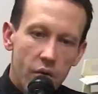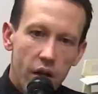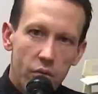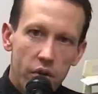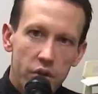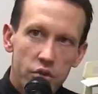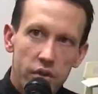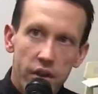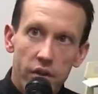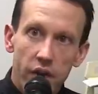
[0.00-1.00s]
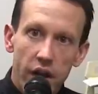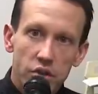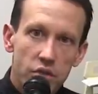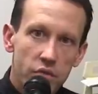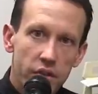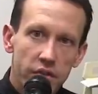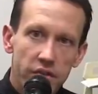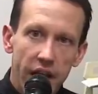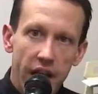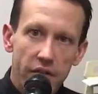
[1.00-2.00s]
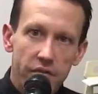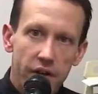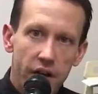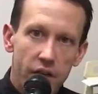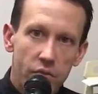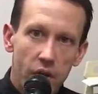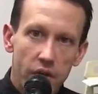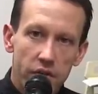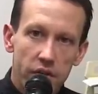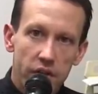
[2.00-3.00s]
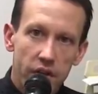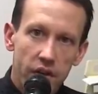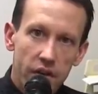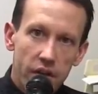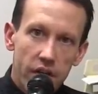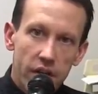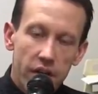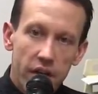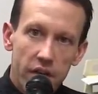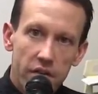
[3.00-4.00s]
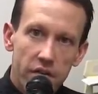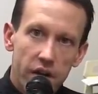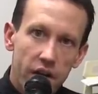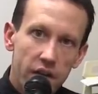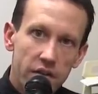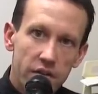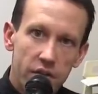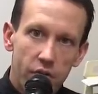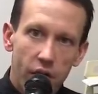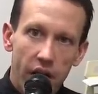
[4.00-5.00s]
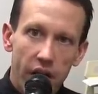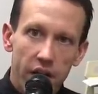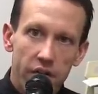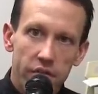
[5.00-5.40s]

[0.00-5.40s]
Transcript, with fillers: Well, I really enjoy the interaction with the staff uh, as well as the kids, uh, the variety